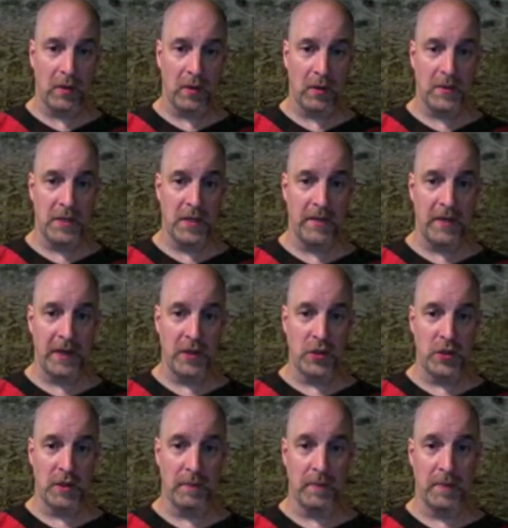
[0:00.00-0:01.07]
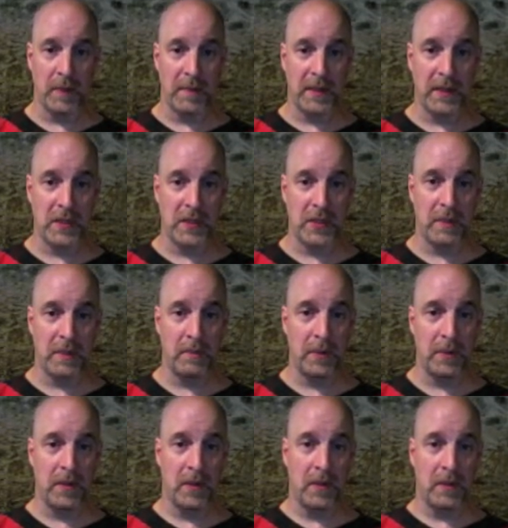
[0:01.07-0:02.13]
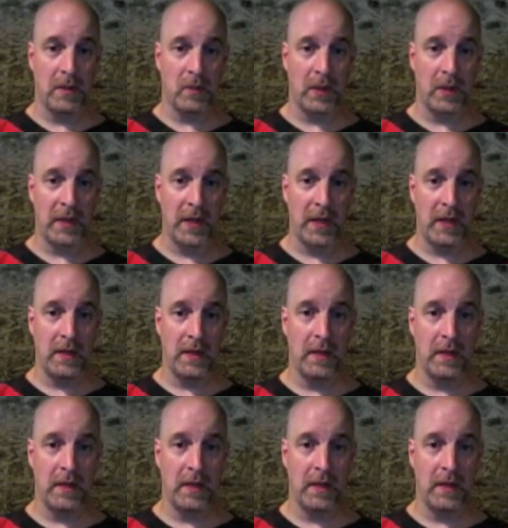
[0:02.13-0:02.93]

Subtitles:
Let's see if I can jump. Can I make this jump? Will I die?